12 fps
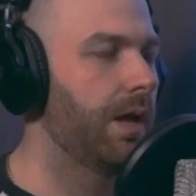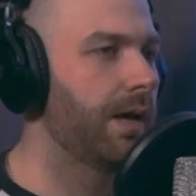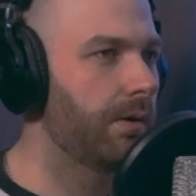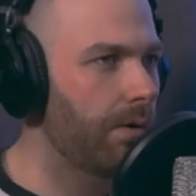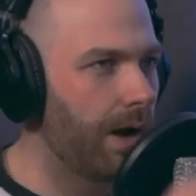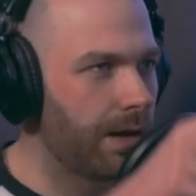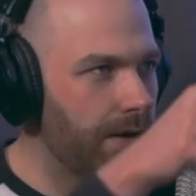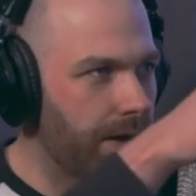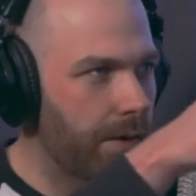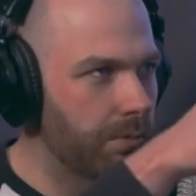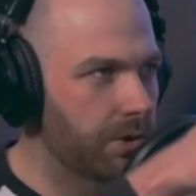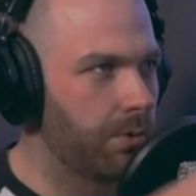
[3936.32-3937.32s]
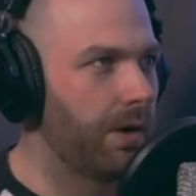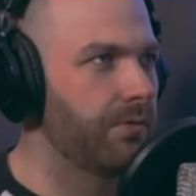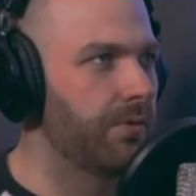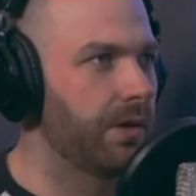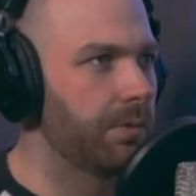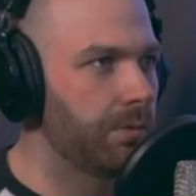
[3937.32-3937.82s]
I like, well, no, that was
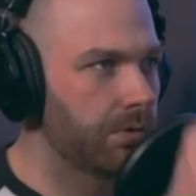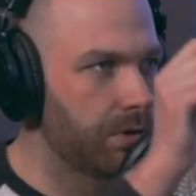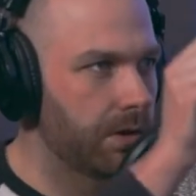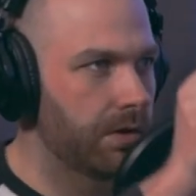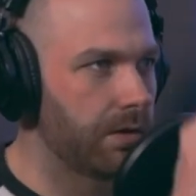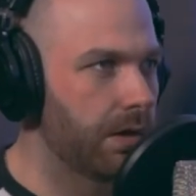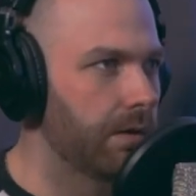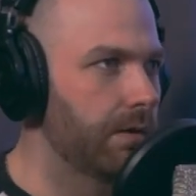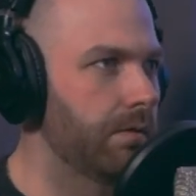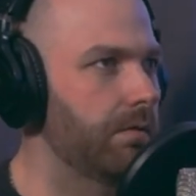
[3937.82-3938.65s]
quite funny. We'll cut it there.